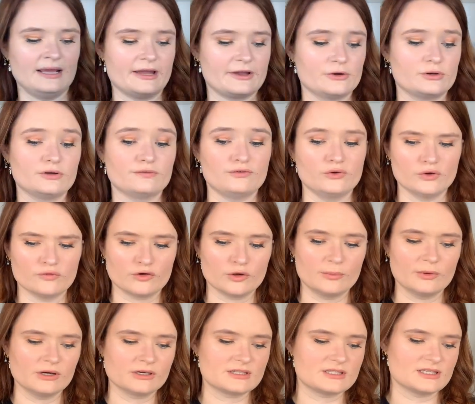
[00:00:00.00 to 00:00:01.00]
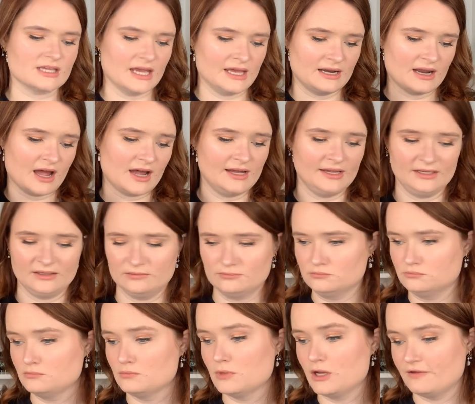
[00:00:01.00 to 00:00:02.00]
I own a few of her books and I
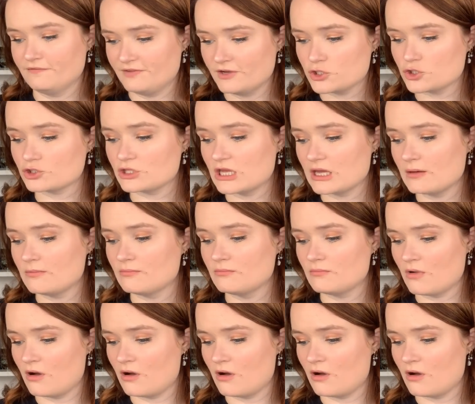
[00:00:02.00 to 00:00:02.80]
featured them